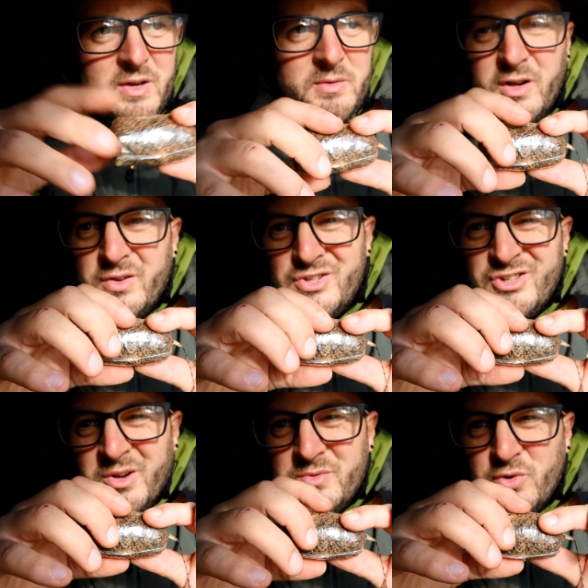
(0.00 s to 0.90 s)

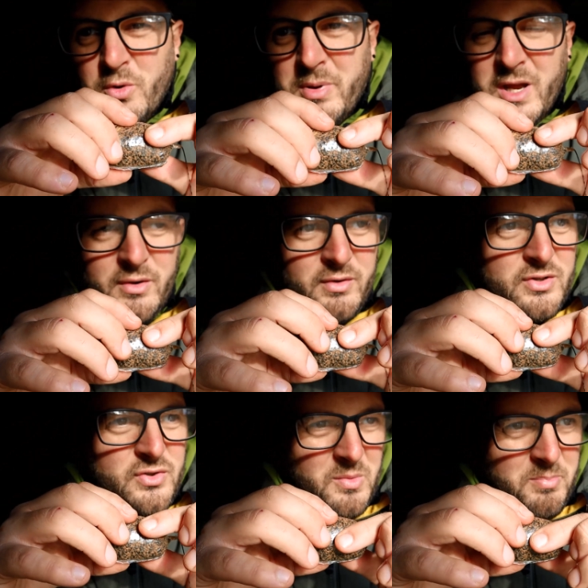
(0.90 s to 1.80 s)
lunchtime sort of
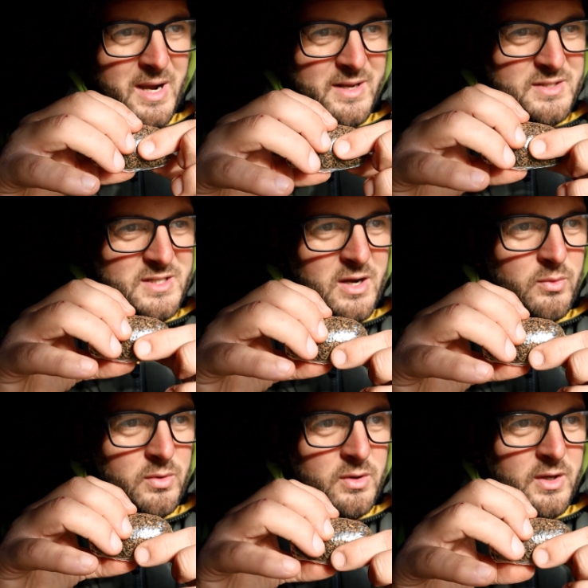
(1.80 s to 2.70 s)
period sort of pans
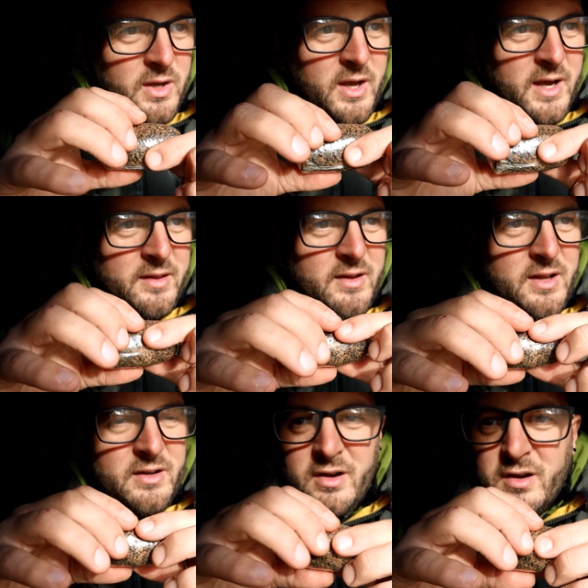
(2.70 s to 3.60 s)
out. And
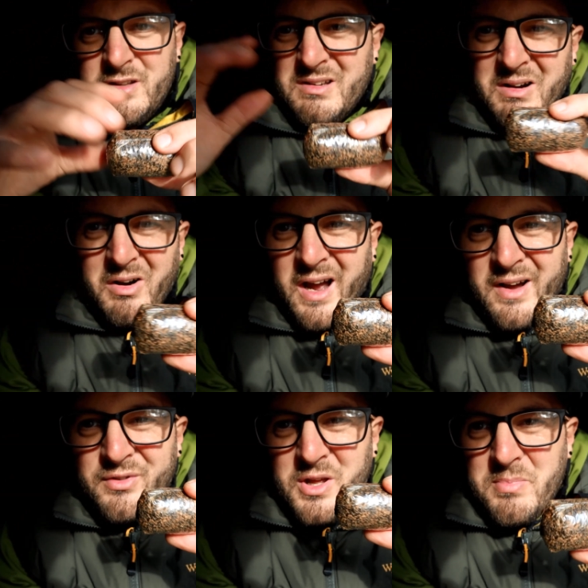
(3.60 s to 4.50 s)
then I
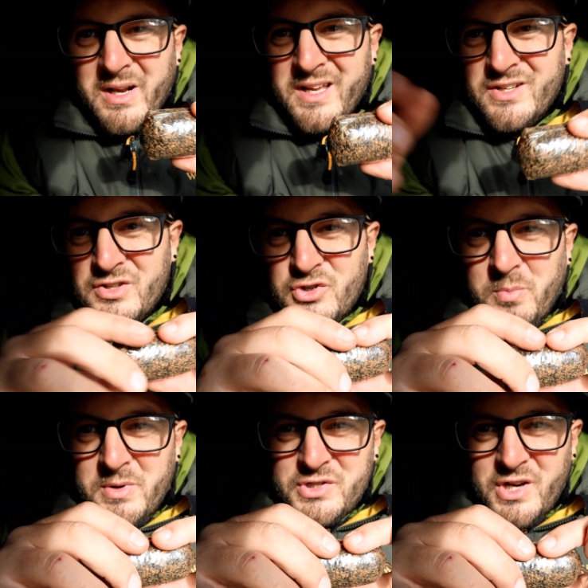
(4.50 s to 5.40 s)
have the ability to
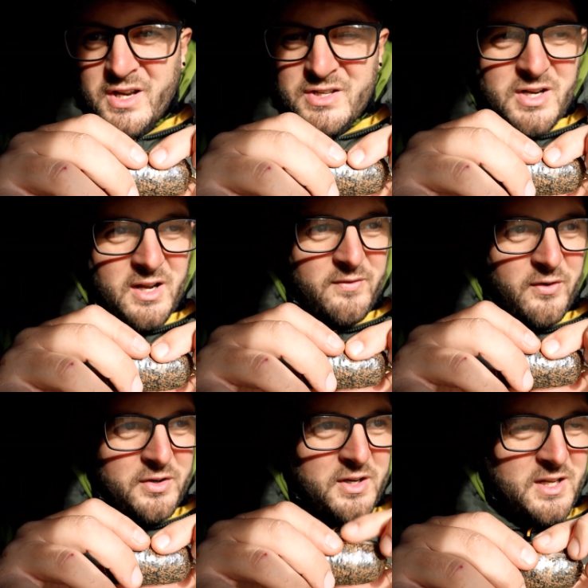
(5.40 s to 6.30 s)
chop and change
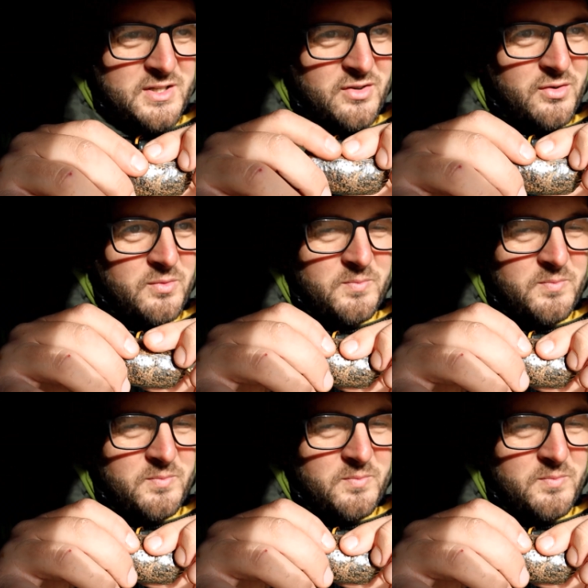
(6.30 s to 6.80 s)
if I need to.